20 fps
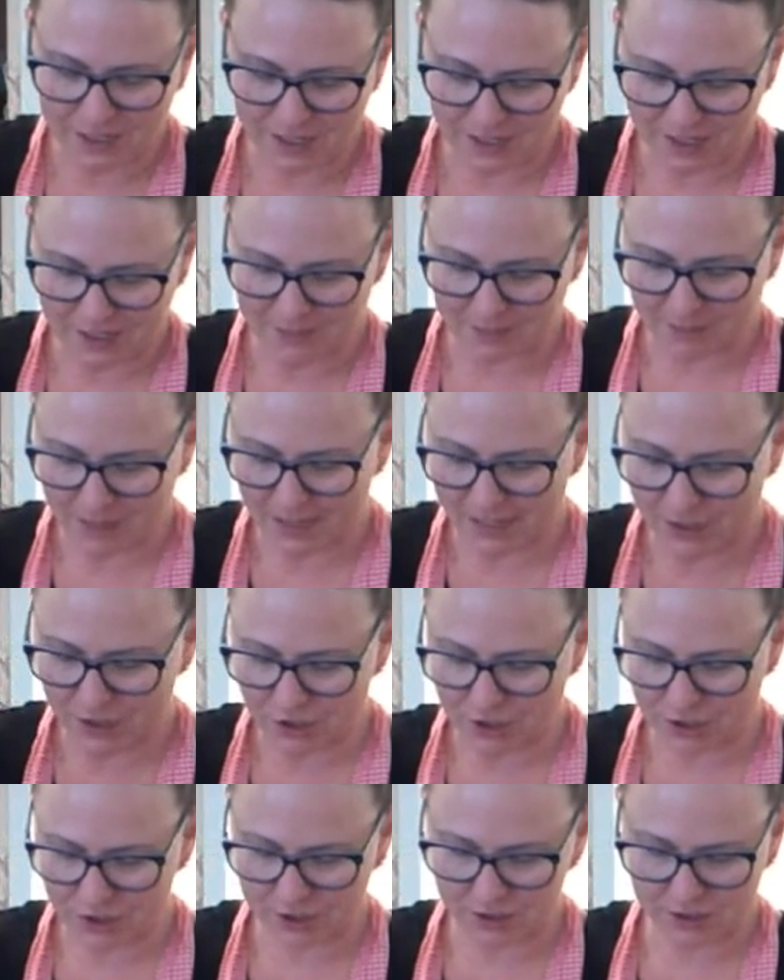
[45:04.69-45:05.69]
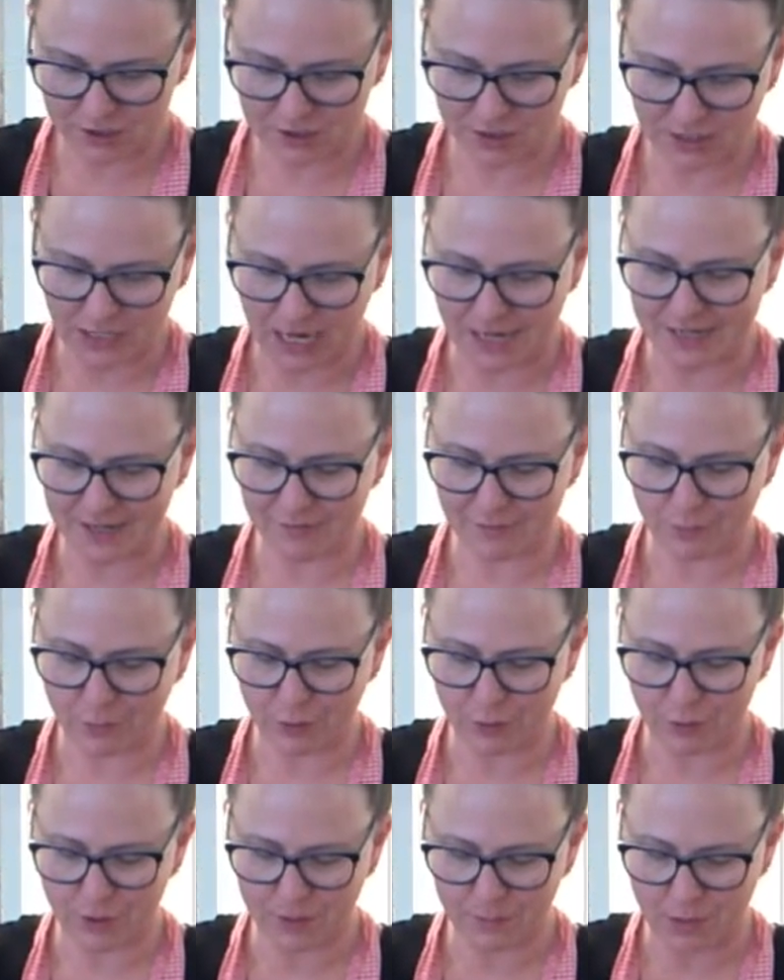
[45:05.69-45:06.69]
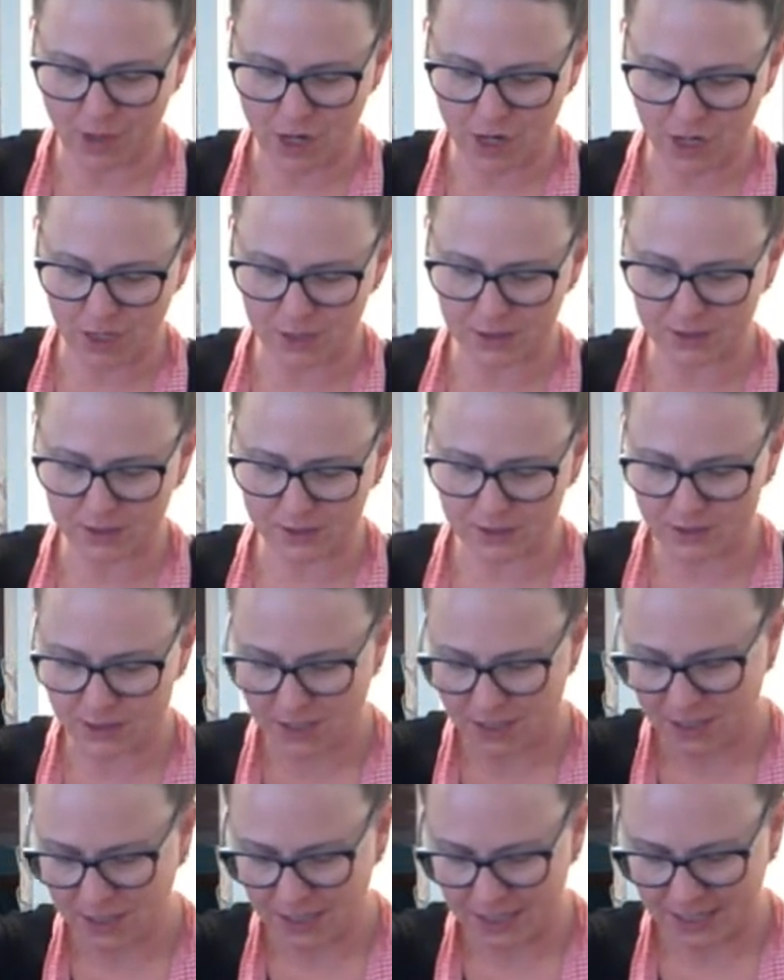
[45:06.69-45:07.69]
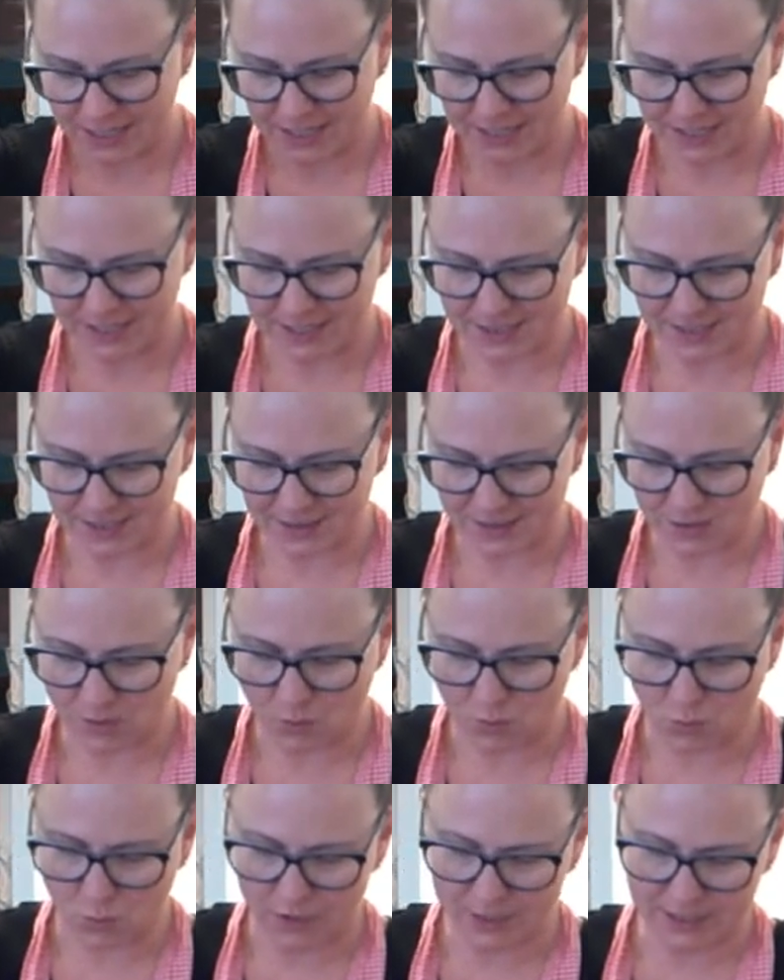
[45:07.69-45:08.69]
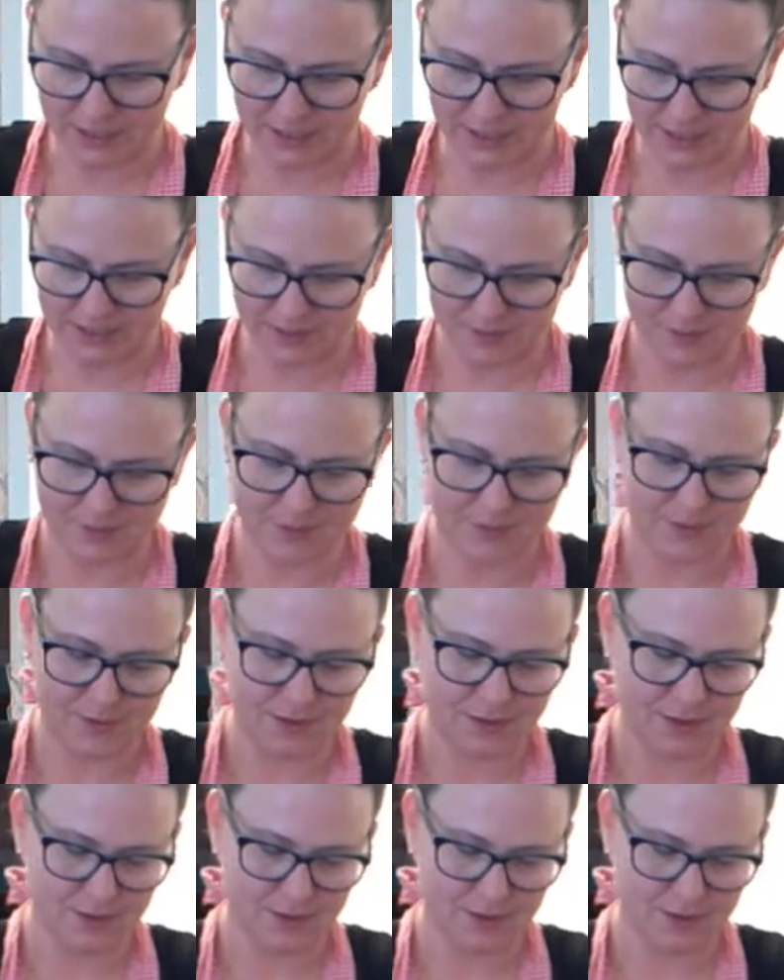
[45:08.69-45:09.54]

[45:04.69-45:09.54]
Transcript: Yeah, mine are kind of broken apart. It is what it is.